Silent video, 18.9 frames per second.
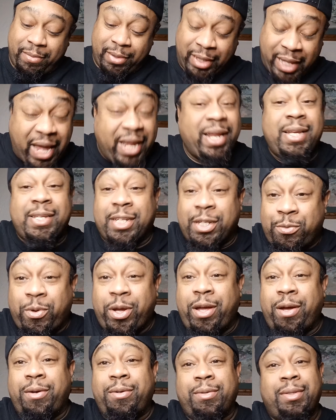ladies as
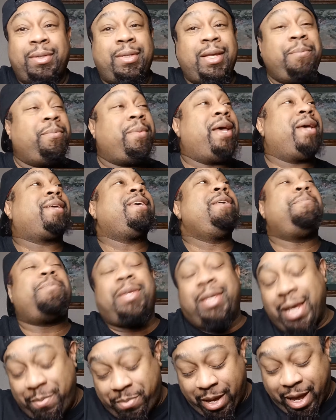well, keep your
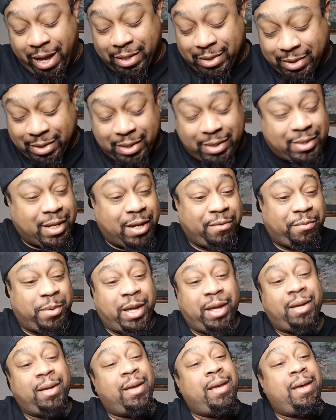hands to yourself,
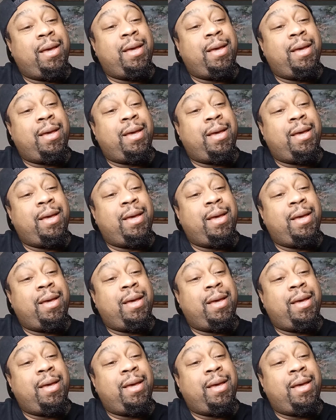man.